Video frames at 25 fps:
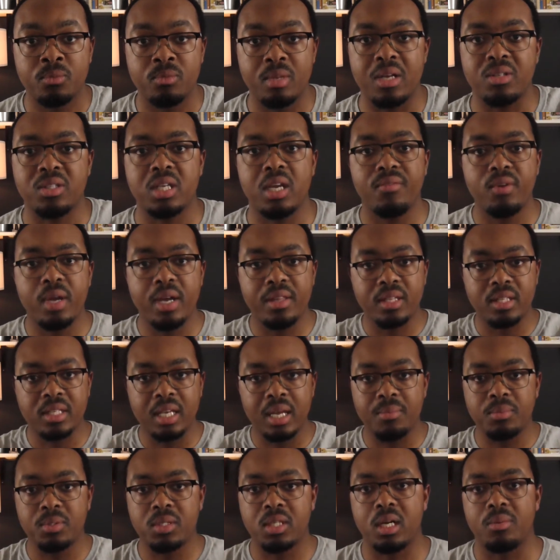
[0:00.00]
Now, say if you had the
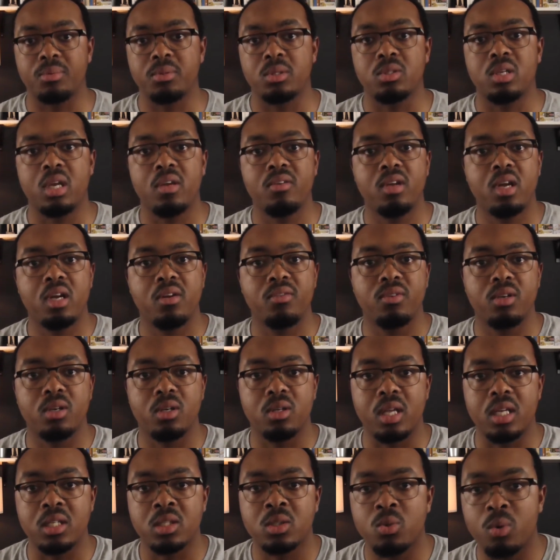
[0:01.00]
same setup, so say if you had a
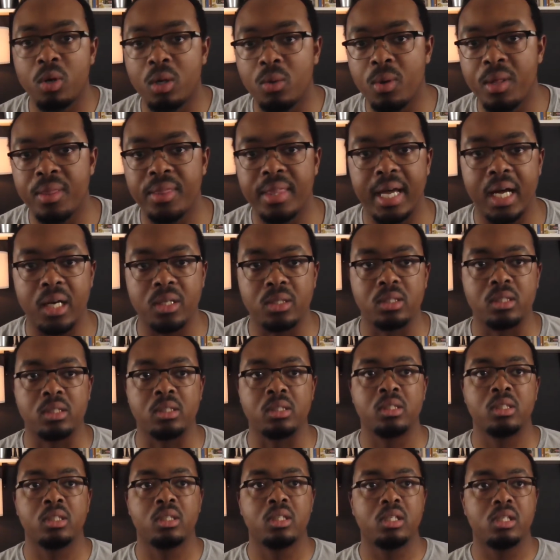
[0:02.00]
vehicle that's $21,000,